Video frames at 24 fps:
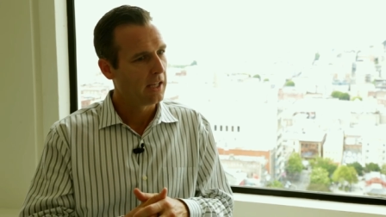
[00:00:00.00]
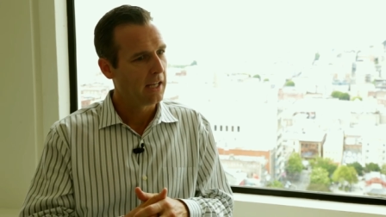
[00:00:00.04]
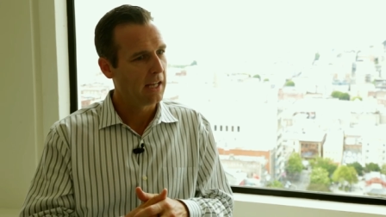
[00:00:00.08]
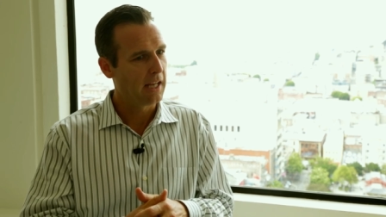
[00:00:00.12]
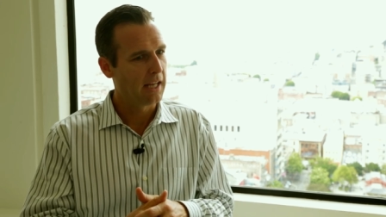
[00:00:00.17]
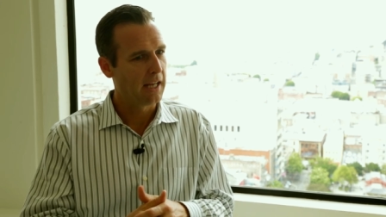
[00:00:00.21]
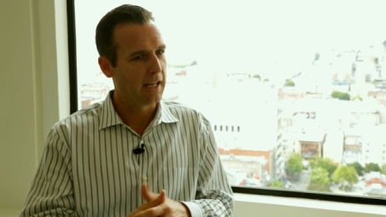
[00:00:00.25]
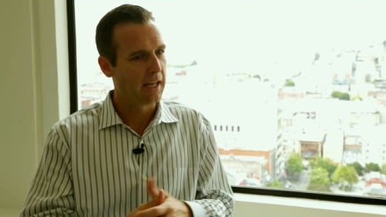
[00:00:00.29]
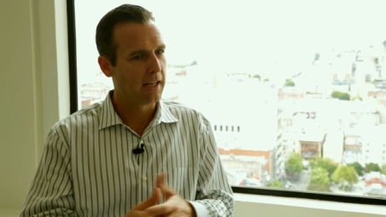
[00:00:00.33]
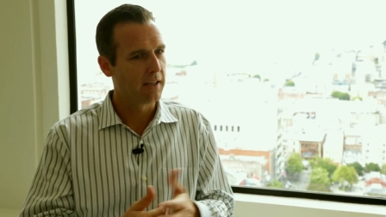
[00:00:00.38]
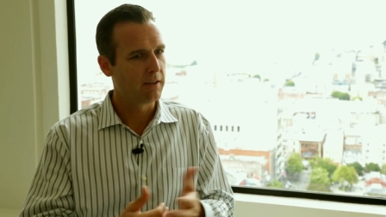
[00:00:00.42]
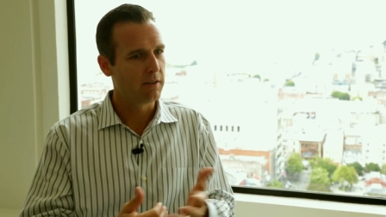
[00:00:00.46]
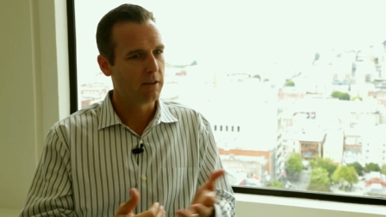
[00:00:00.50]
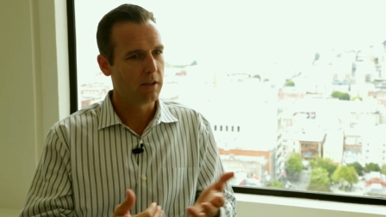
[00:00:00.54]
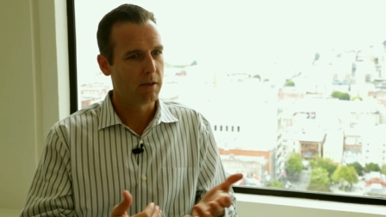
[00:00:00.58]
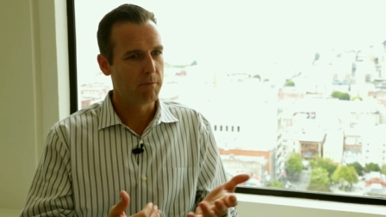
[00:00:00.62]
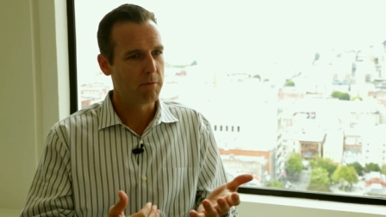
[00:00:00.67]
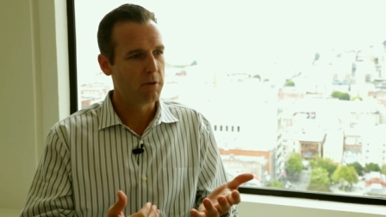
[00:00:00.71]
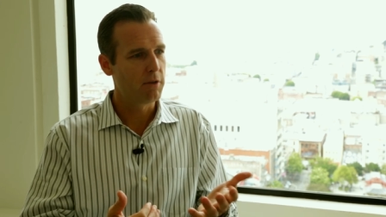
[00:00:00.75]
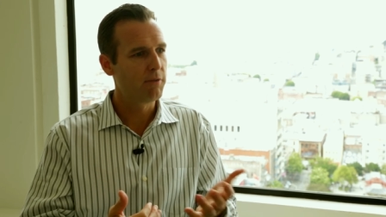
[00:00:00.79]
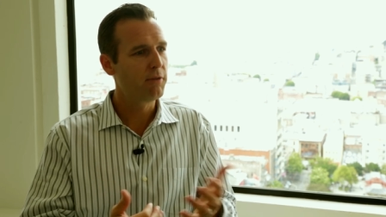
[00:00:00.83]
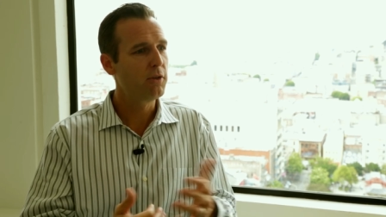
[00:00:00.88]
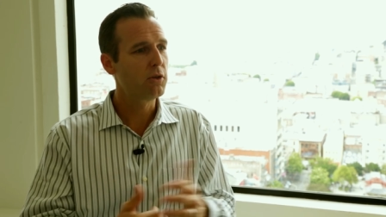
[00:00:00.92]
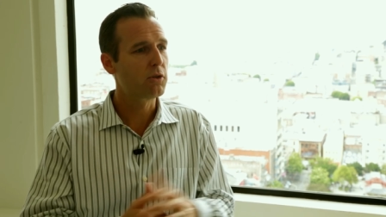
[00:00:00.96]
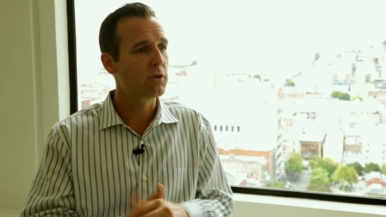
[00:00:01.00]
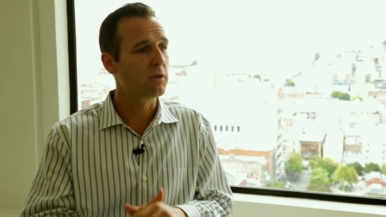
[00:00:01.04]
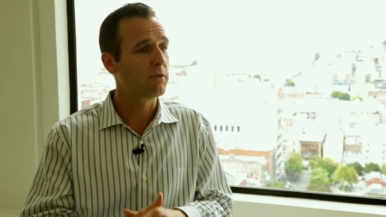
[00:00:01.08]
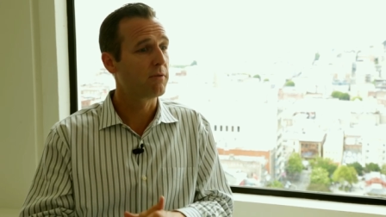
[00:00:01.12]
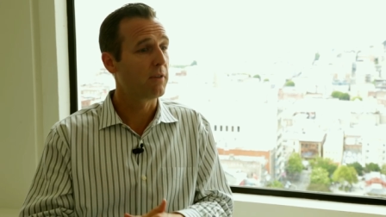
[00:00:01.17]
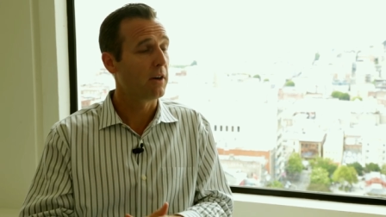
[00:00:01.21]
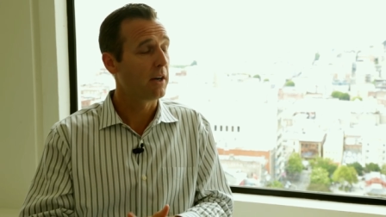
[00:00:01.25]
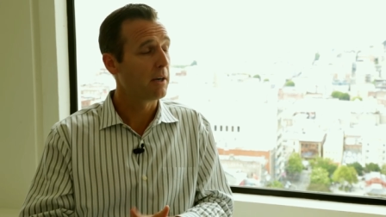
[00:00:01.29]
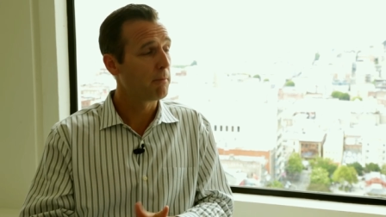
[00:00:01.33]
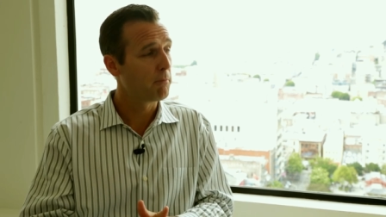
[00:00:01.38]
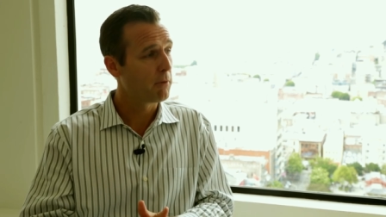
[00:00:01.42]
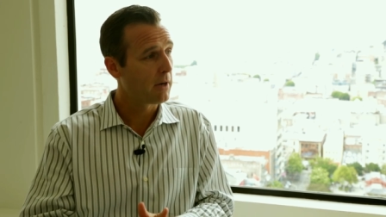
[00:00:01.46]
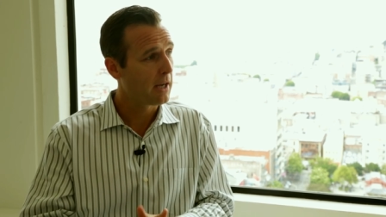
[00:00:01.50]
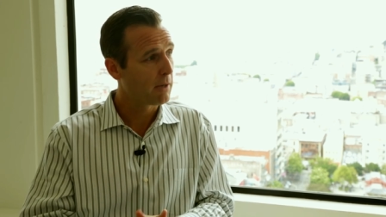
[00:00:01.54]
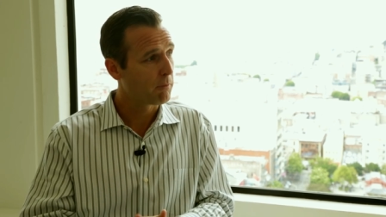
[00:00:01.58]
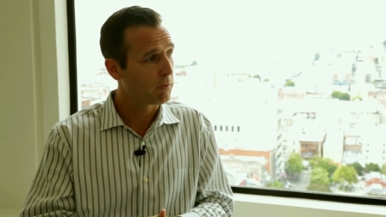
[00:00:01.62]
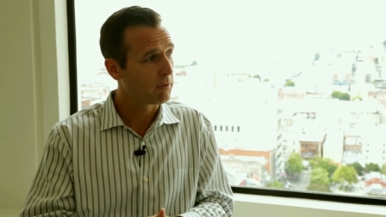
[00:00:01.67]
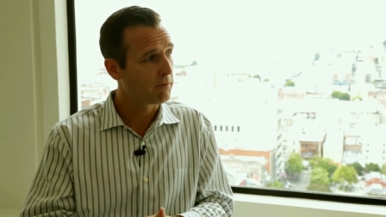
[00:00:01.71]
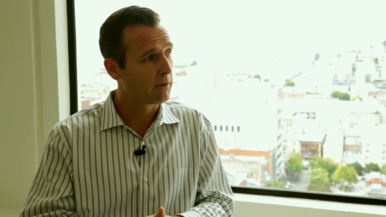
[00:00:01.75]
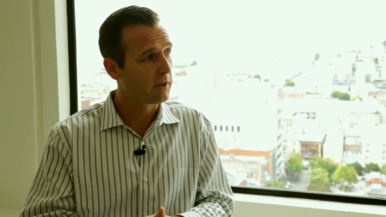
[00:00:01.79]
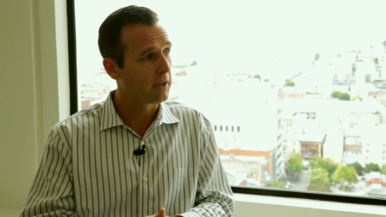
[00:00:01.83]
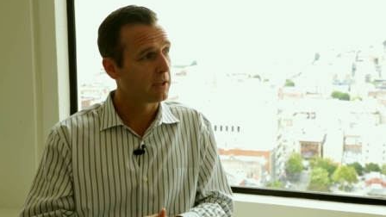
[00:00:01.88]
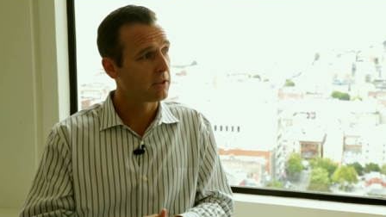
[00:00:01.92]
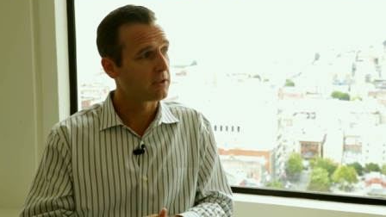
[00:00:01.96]
and the future is very bright.
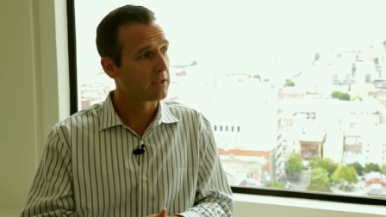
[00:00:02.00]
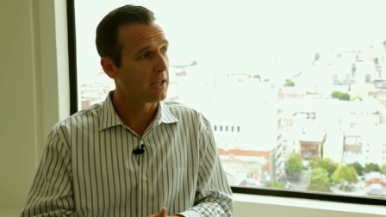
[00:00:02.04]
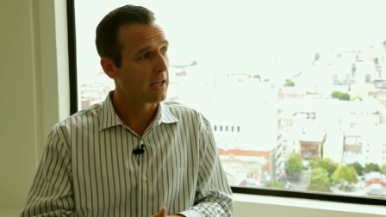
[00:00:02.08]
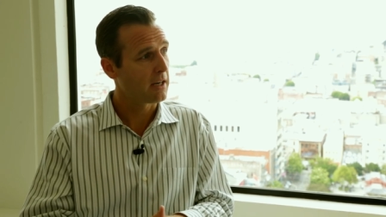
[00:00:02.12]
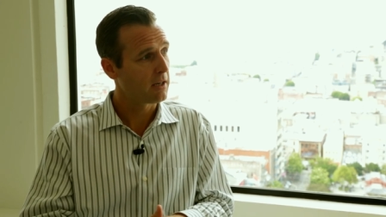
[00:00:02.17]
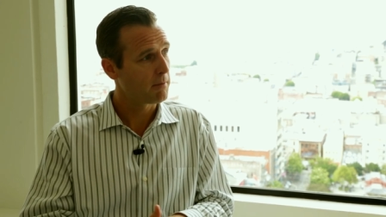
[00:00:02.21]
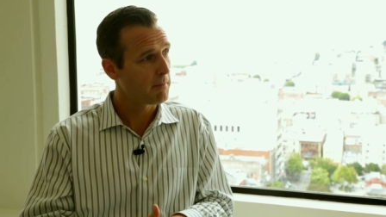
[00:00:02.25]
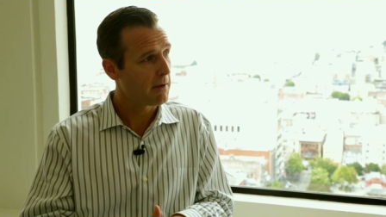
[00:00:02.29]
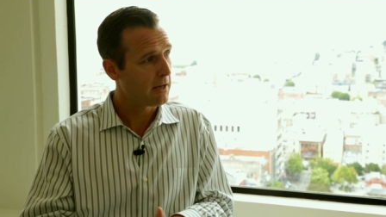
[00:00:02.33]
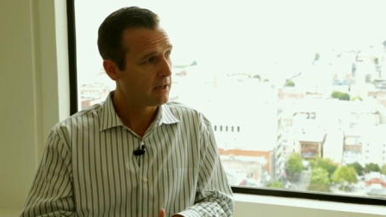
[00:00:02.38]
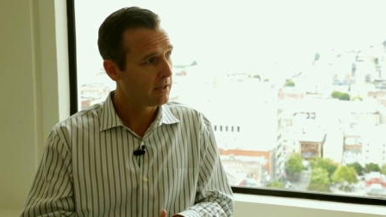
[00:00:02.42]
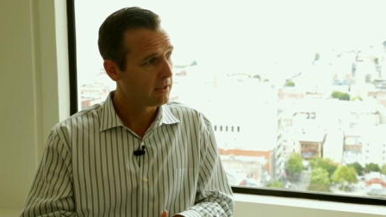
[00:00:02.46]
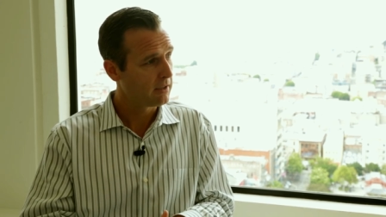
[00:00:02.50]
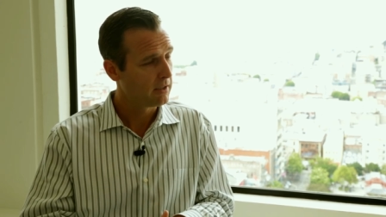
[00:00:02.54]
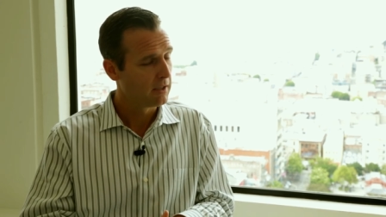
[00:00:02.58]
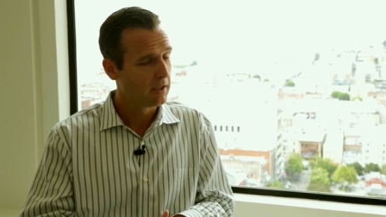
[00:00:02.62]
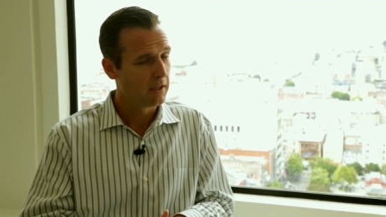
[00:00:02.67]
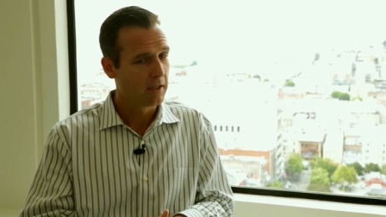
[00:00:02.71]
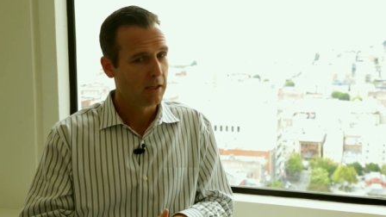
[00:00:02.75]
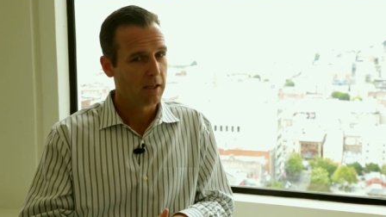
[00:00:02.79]
We're very excited about it.